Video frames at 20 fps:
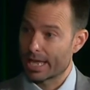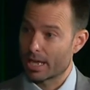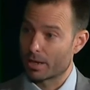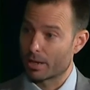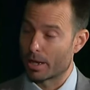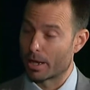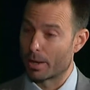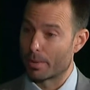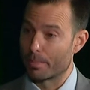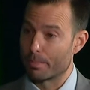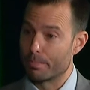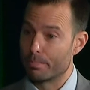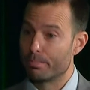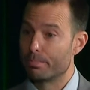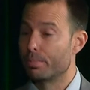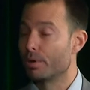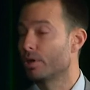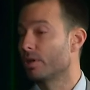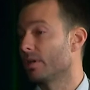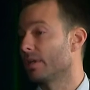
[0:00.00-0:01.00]
uh,
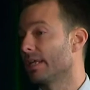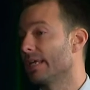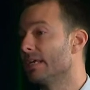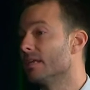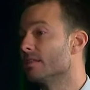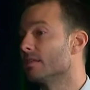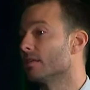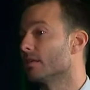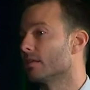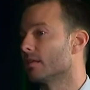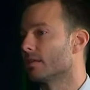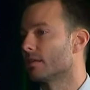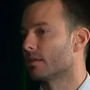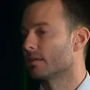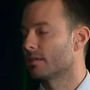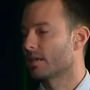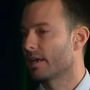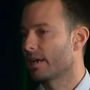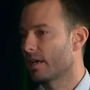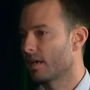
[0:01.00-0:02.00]
put in the, the
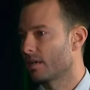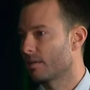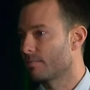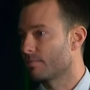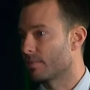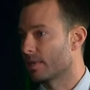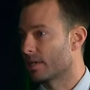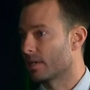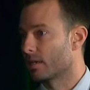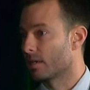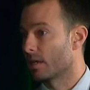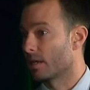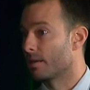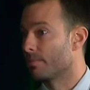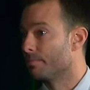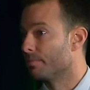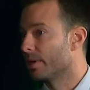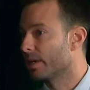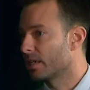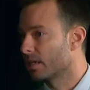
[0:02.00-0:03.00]
time and,
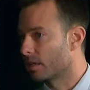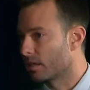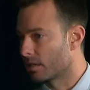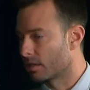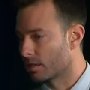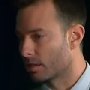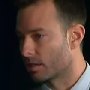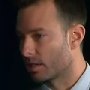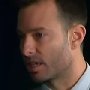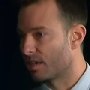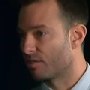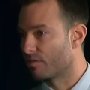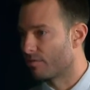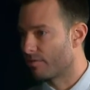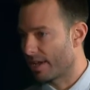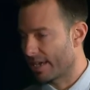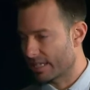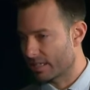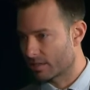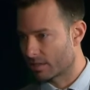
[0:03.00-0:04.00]
and money to
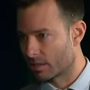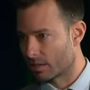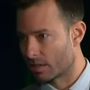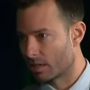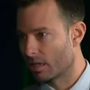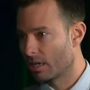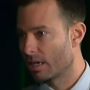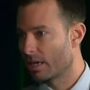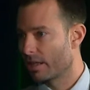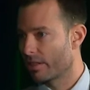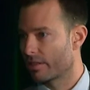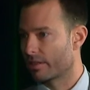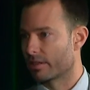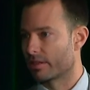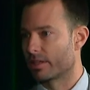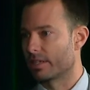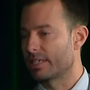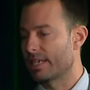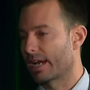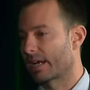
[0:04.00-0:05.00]
invest in the,
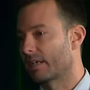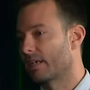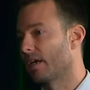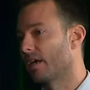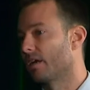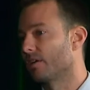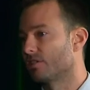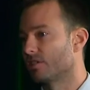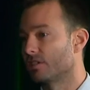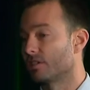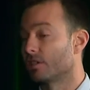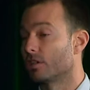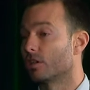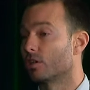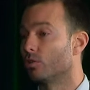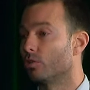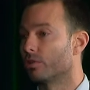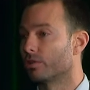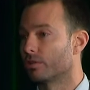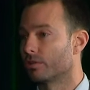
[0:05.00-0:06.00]
the, technologies that are
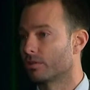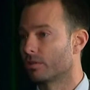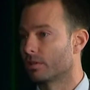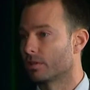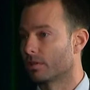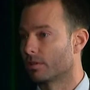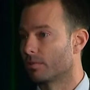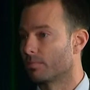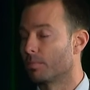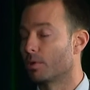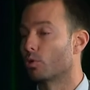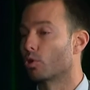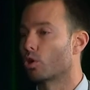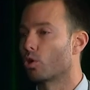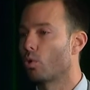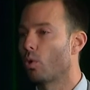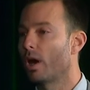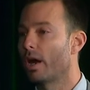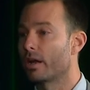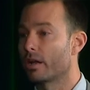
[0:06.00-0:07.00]
going to be
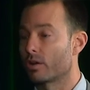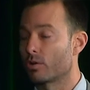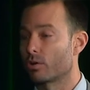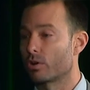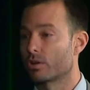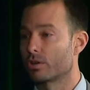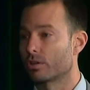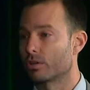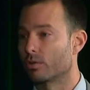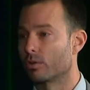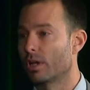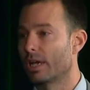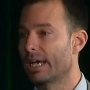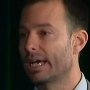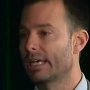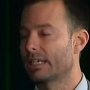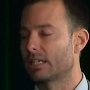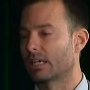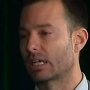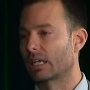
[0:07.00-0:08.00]
required in order to
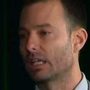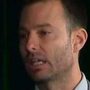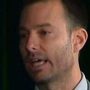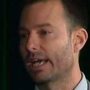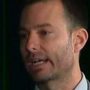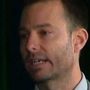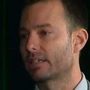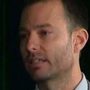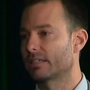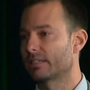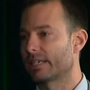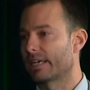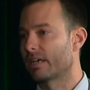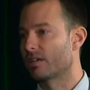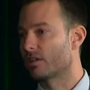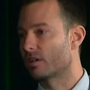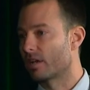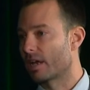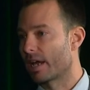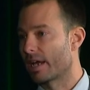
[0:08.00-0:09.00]
to collect,
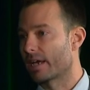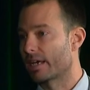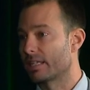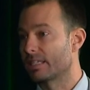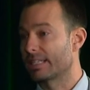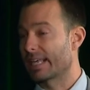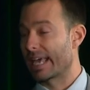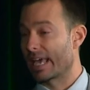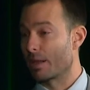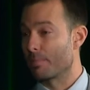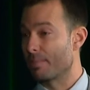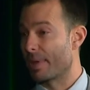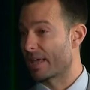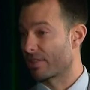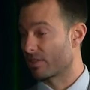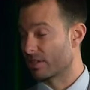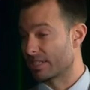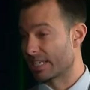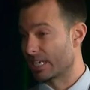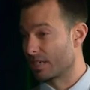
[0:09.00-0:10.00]
standardize, and make
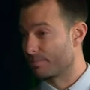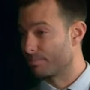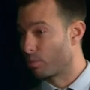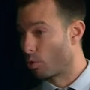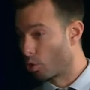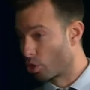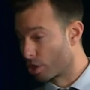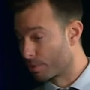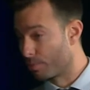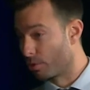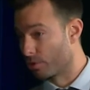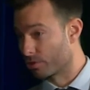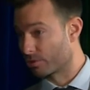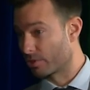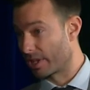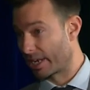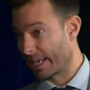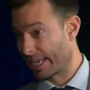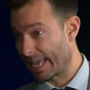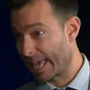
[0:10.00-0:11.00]
this data portable so
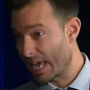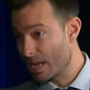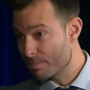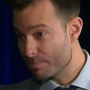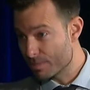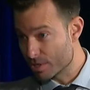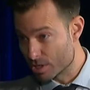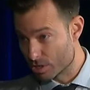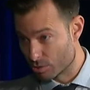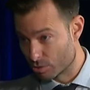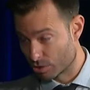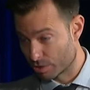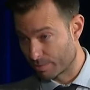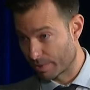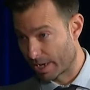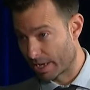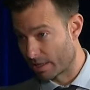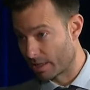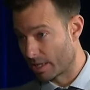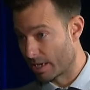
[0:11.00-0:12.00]
that it can be used by the